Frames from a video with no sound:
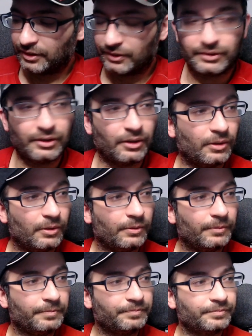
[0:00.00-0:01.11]

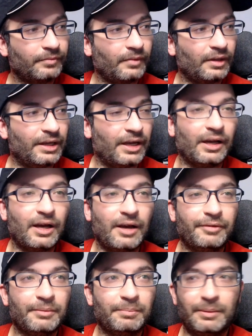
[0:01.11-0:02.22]
So yeah, I've
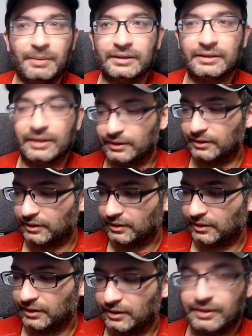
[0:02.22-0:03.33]
implemented
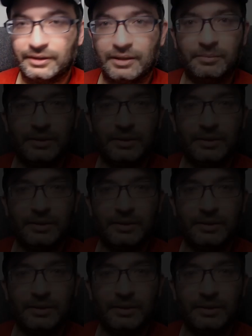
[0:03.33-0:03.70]
some